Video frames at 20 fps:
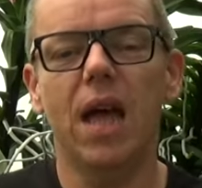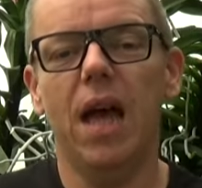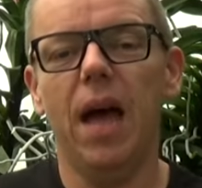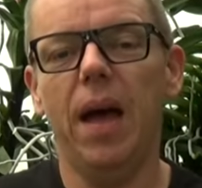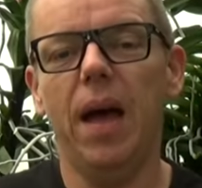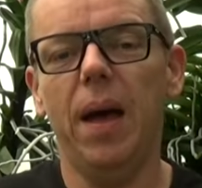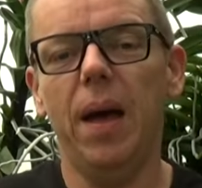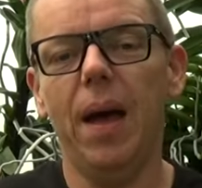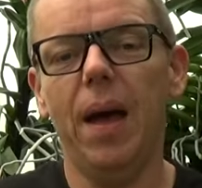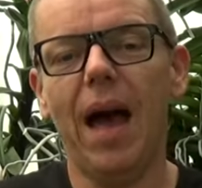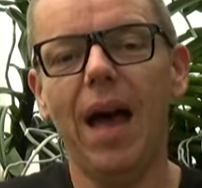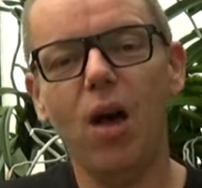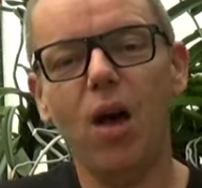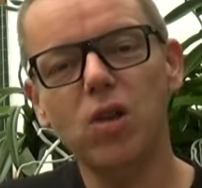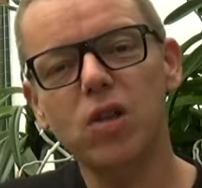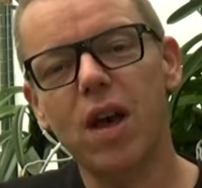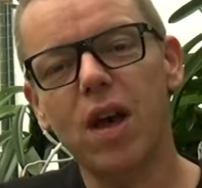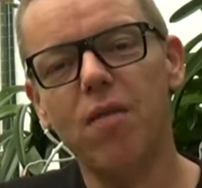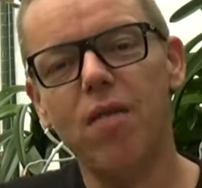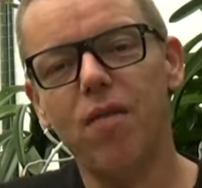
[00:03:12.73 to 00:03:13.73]
I
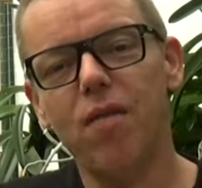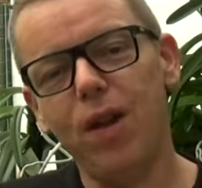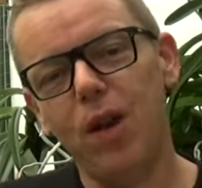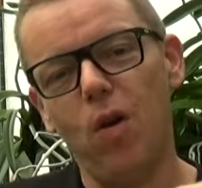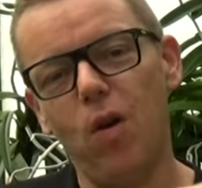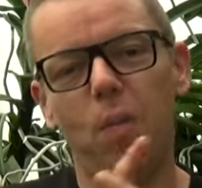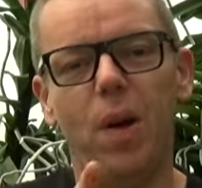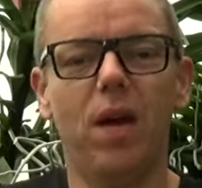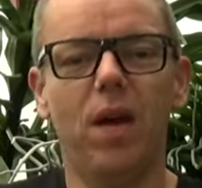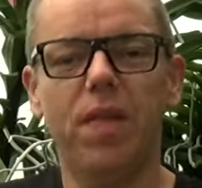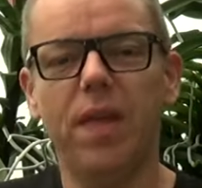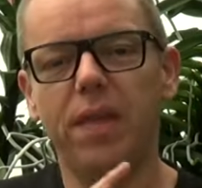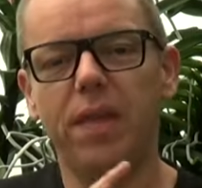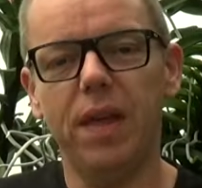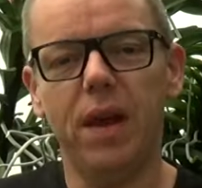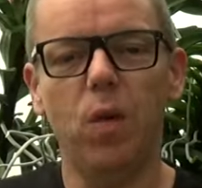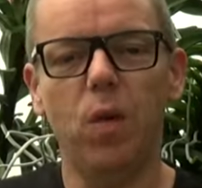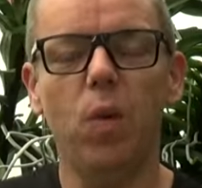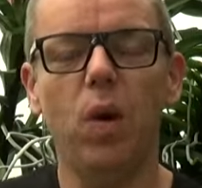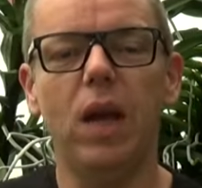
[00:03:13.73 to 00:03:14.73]
also have a video about that
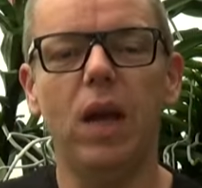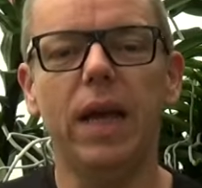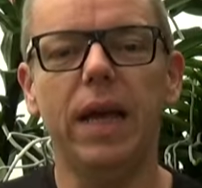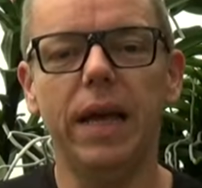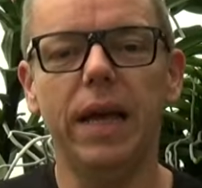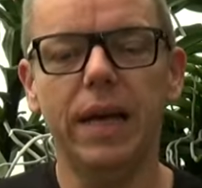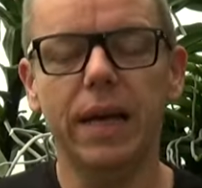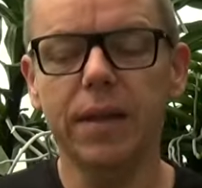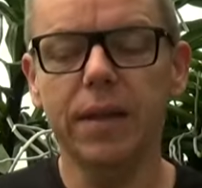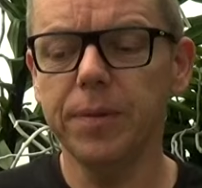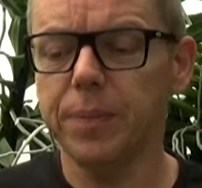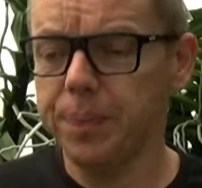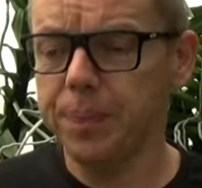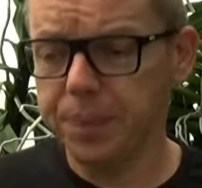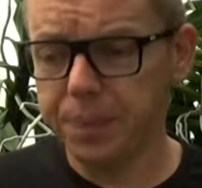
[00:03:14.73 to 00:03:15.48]
and I will link it